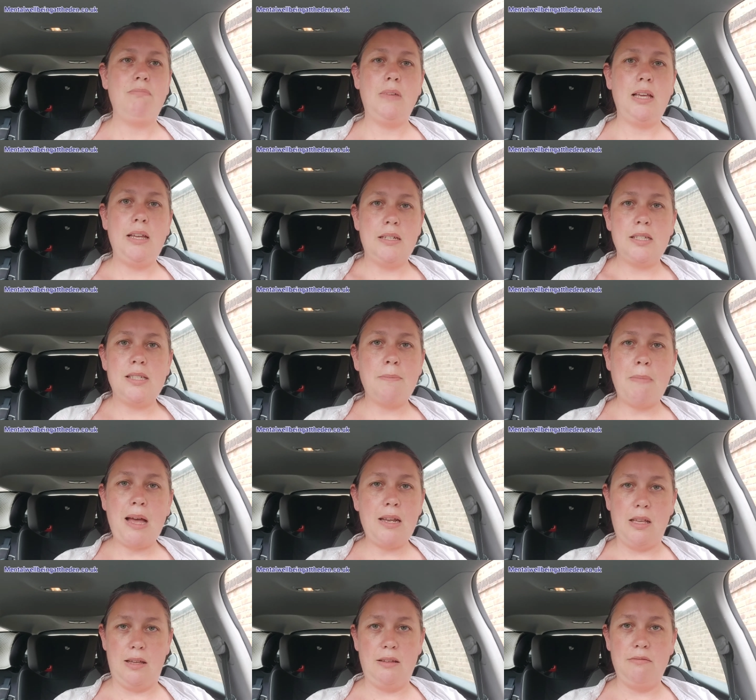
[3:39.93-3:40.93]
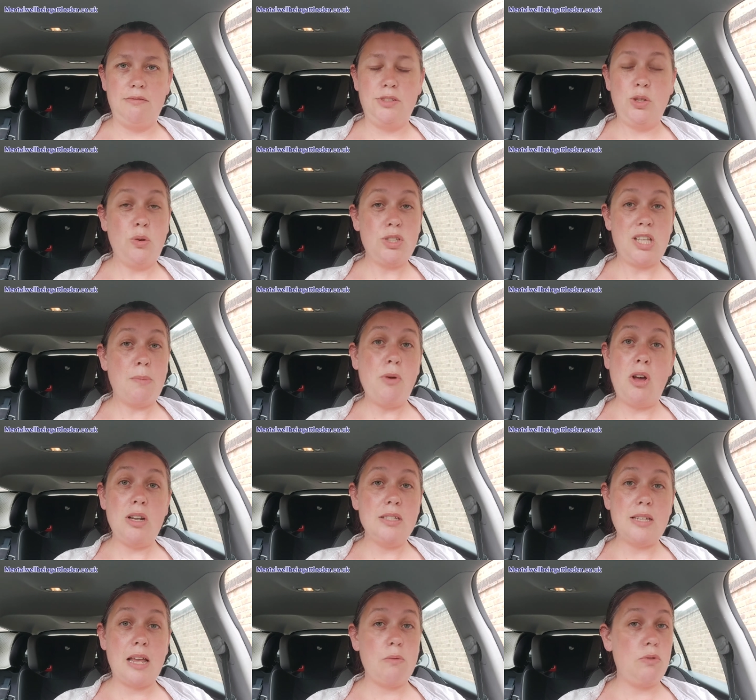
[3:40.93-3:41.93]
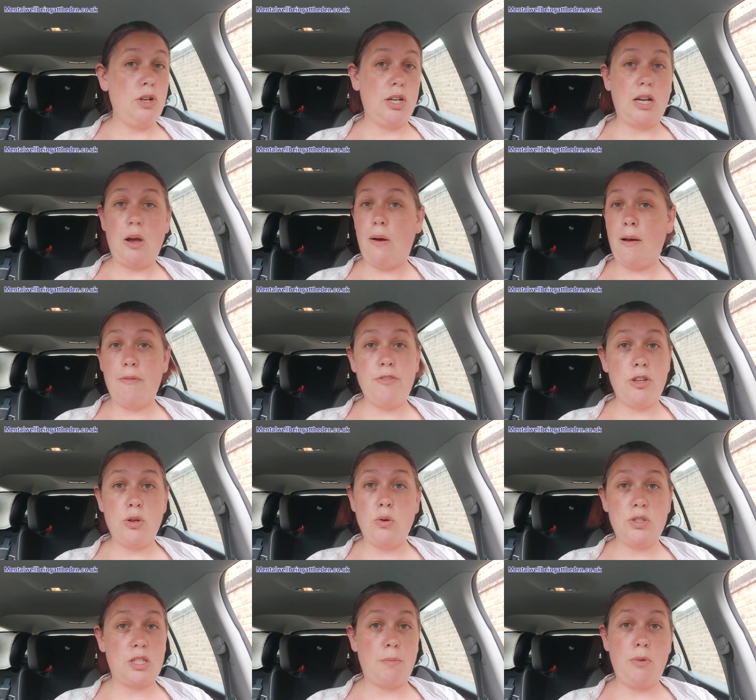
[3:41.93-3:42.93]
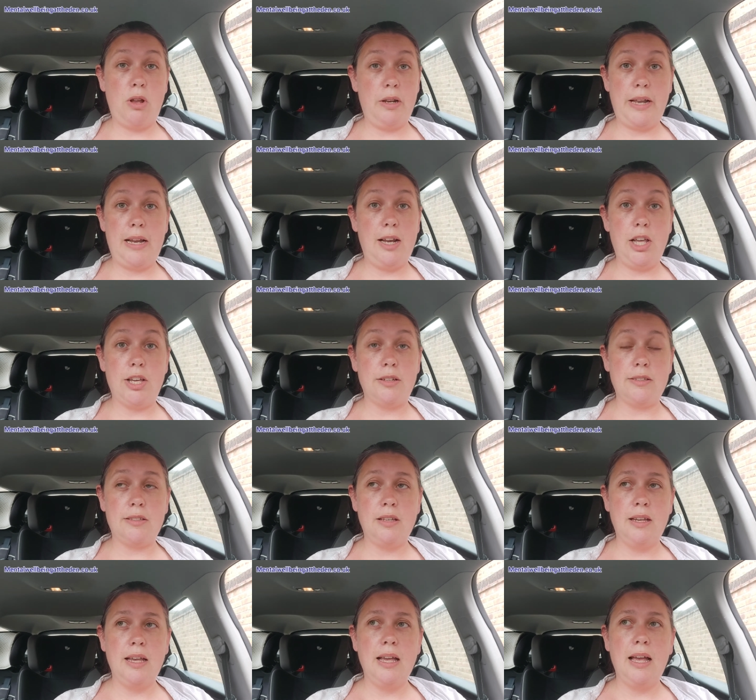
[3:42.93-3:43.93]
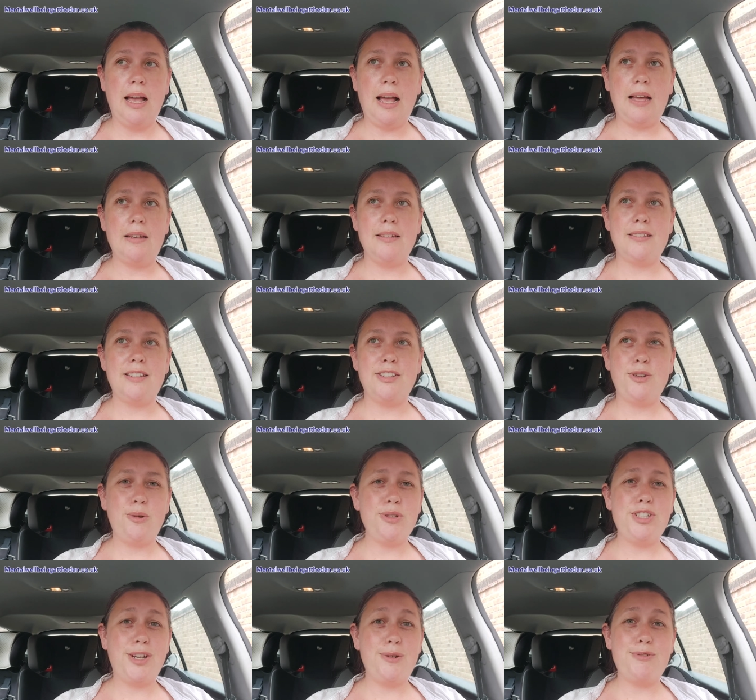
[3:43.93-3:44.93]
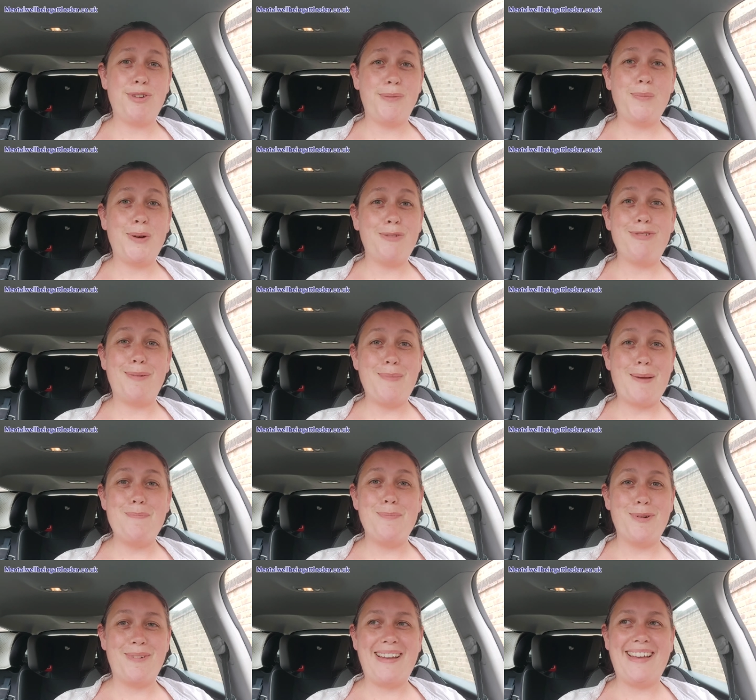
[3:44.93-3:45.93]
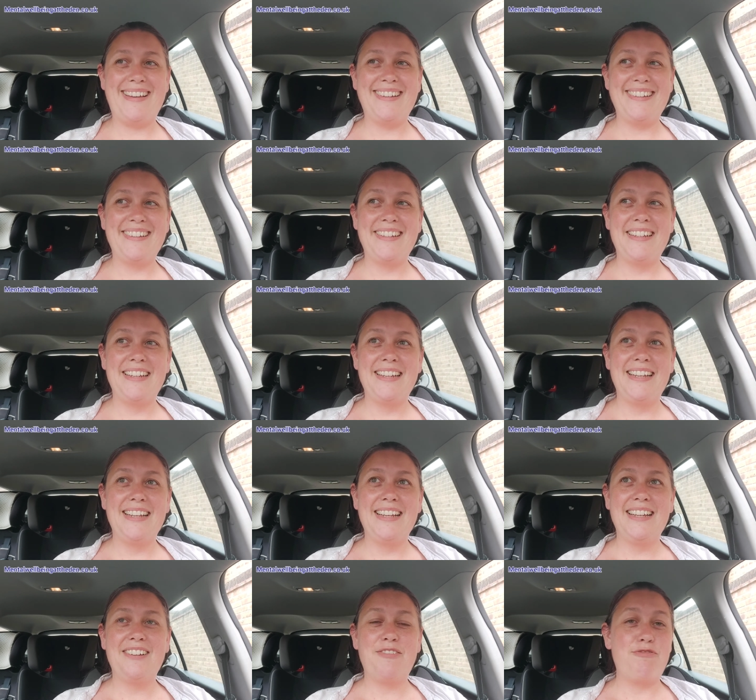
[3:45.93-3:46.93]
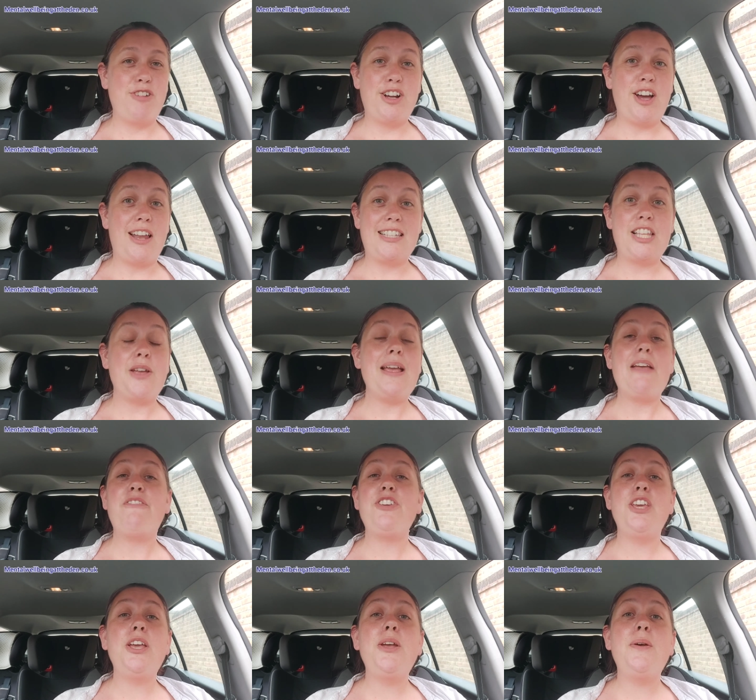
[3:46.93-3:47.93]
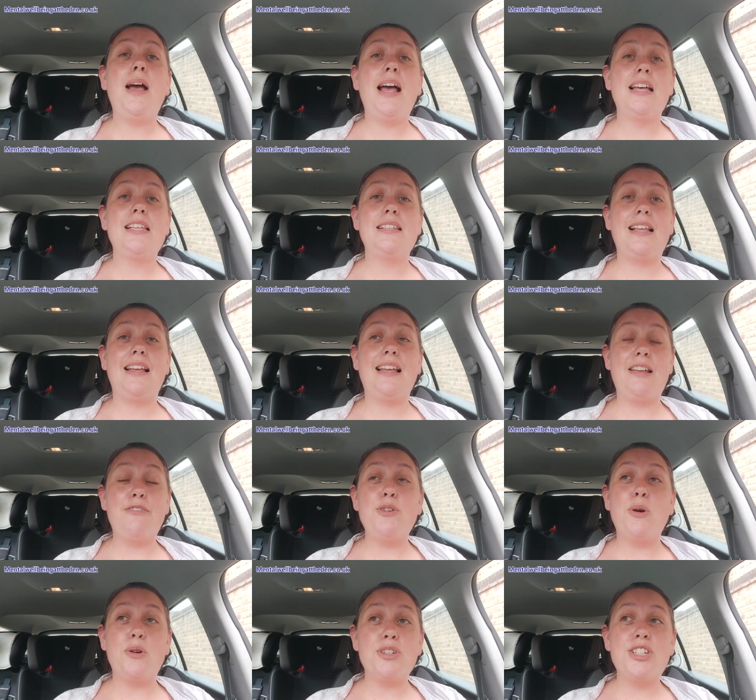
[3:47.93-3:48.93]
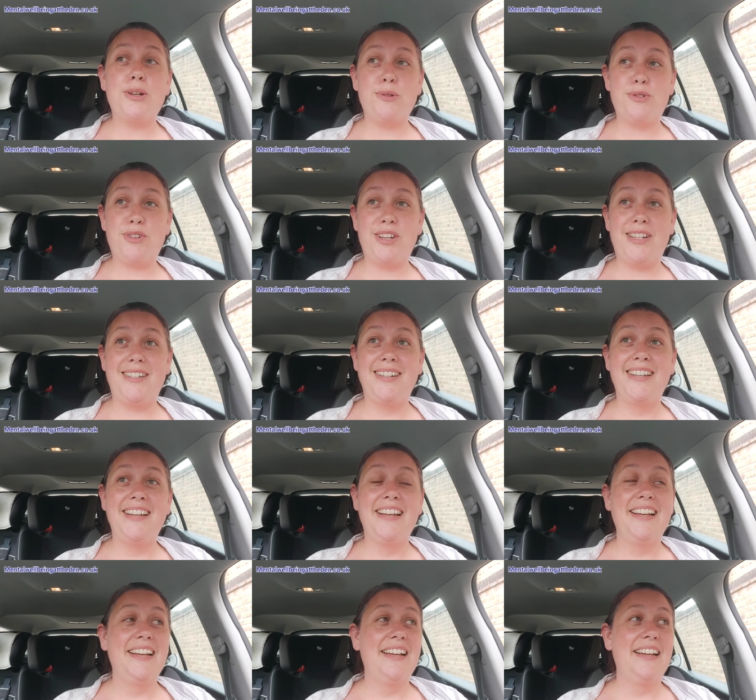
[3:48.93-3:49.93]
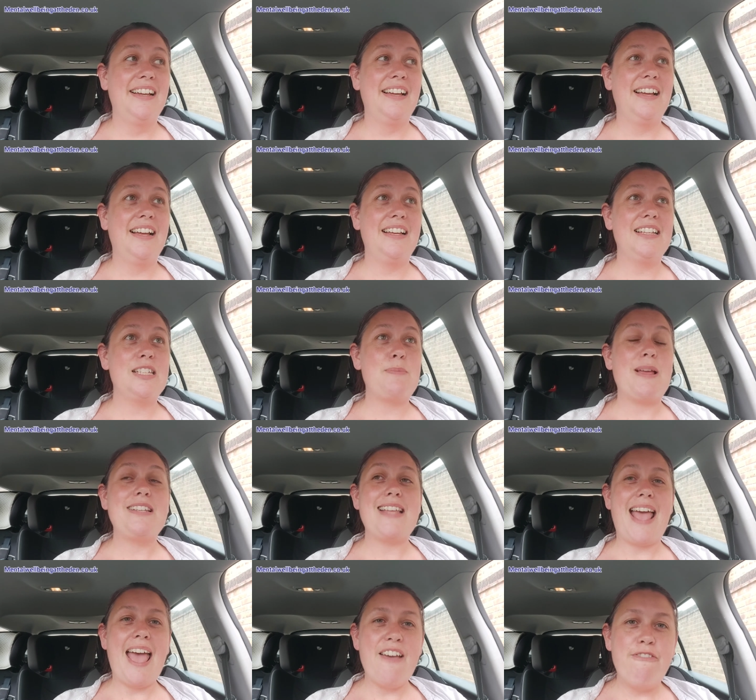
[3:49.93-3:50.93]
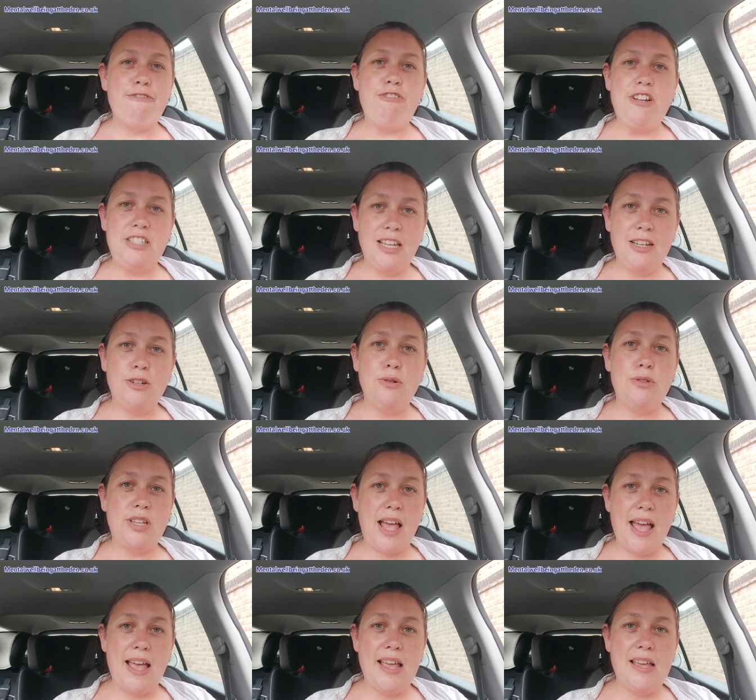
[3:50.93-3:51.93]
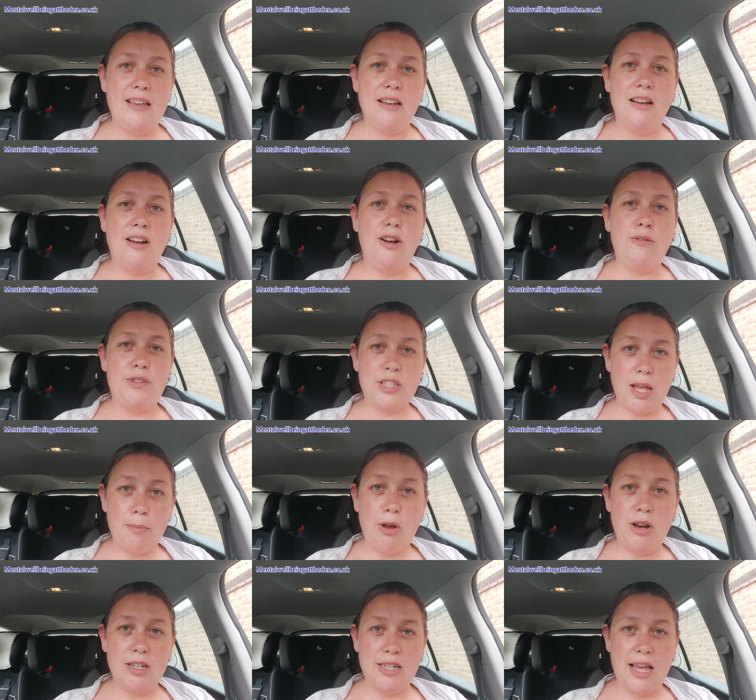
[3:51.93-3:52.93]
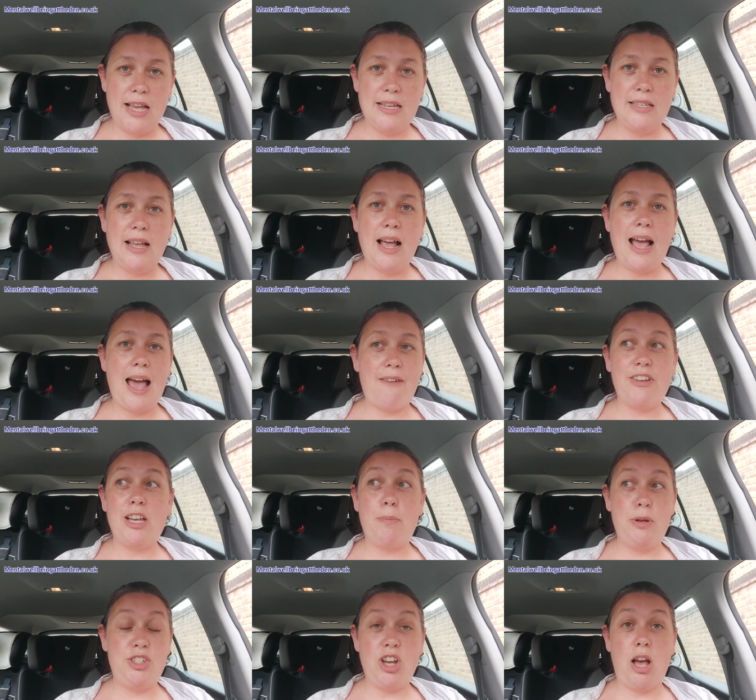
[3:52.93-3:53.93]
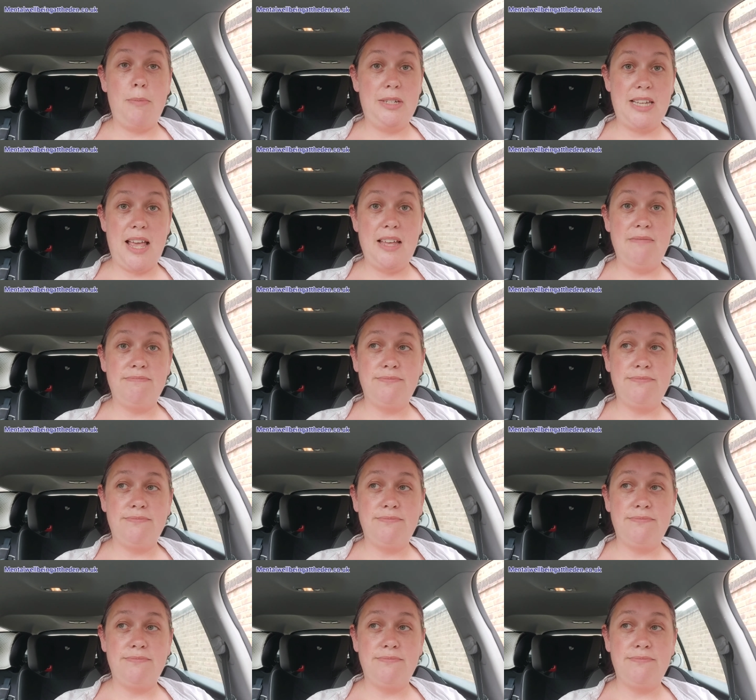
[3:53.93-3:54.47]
It doesn't matter. Your summer holiday will look however your summer holiday looks, and your children will remember it regardless. So if your children spend every single day of the summer holiday having a pajama day,